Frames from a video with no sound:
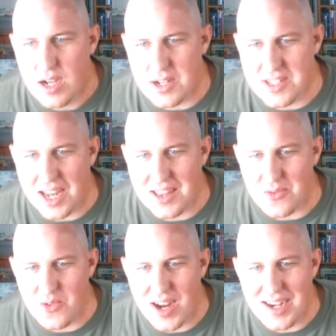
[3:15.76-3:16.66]
I'll take
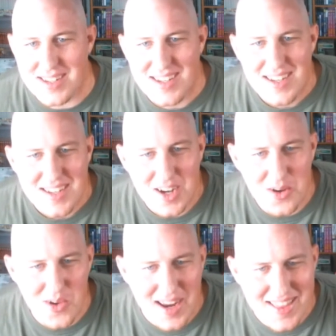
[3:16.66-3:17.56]
the right.
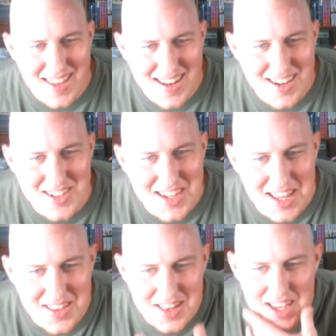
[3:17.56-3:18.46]
All right, then, I'll
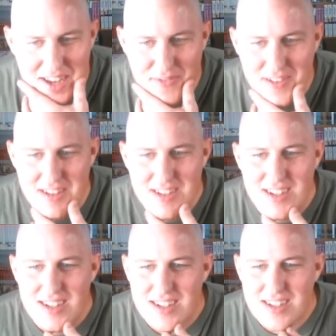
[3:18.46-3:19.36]
take the left.
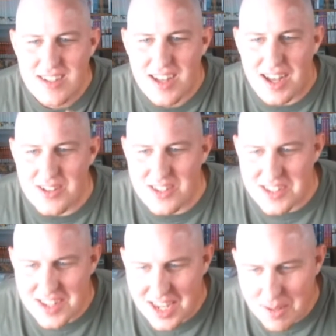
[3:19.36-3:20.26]
I'll
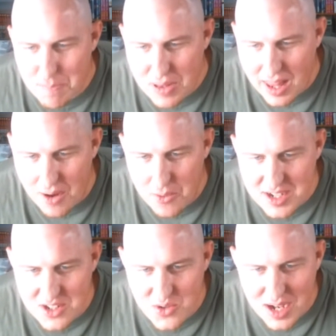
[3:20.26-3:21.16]
just keep
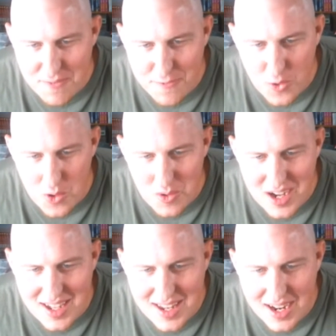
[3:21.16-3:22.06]
plowing straight forward
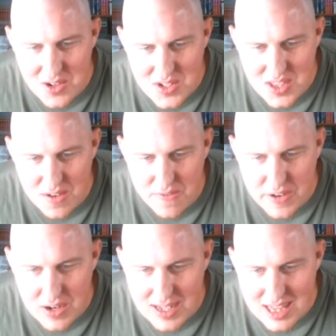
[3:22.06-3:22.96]
and gouge their
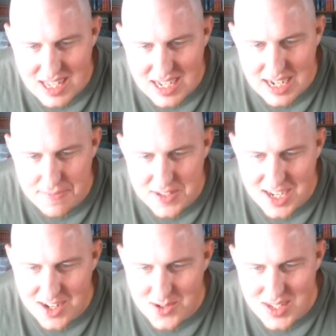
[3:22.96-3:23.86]
very lives
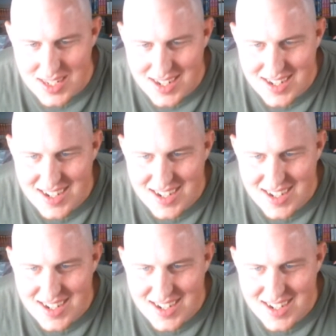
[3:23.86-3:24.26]
out.